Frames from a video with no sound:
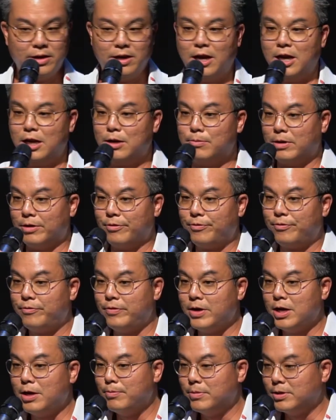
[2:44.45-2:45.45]
And then my
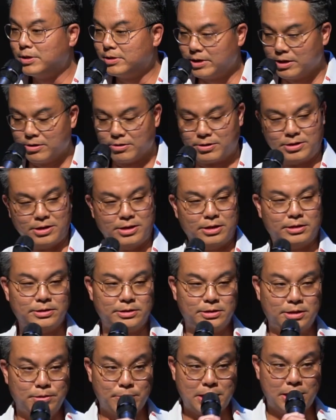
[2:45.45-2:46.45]
famous haircut.
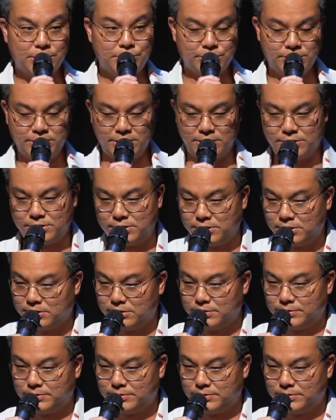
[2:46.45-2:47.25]
Imagine this.